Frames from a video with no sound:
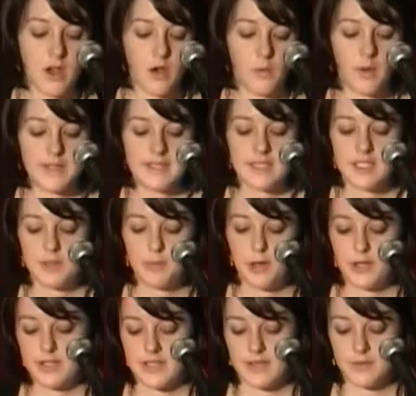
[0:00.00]
One such
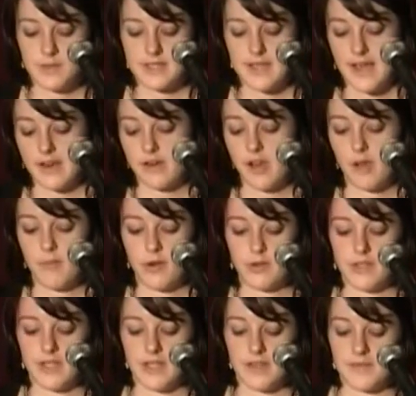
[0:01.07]
person was Agri
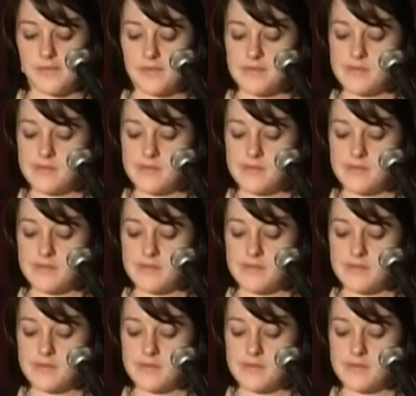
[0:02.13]
Amondi,